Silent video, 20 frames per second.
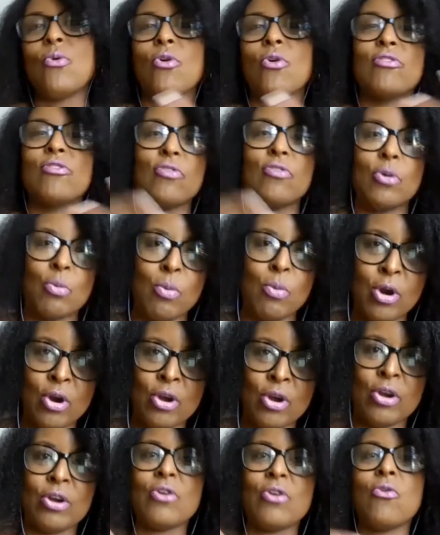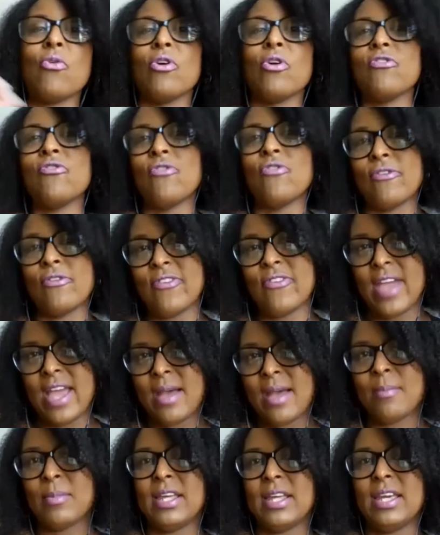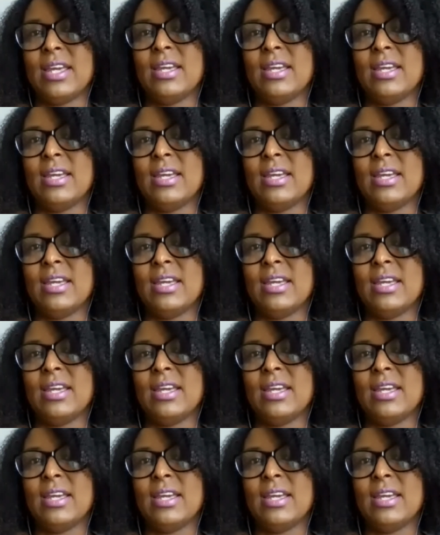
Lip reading: or for work or for family.